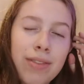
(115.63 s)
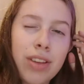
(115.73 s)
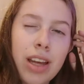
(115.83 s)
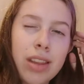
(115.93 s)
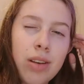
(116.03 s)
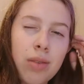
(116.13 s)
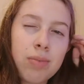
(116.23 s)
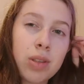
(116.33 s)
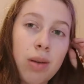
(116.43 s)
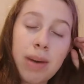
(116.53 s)
for that though,
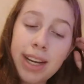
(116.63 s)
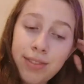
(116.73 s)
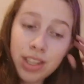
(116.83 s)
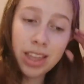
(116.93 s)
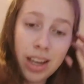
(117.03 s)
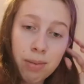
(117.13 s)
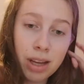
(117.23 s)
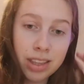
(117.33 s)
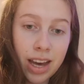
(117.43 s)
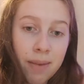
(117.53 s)
so I might have to think about
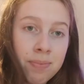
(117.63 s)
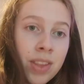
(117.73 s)
that.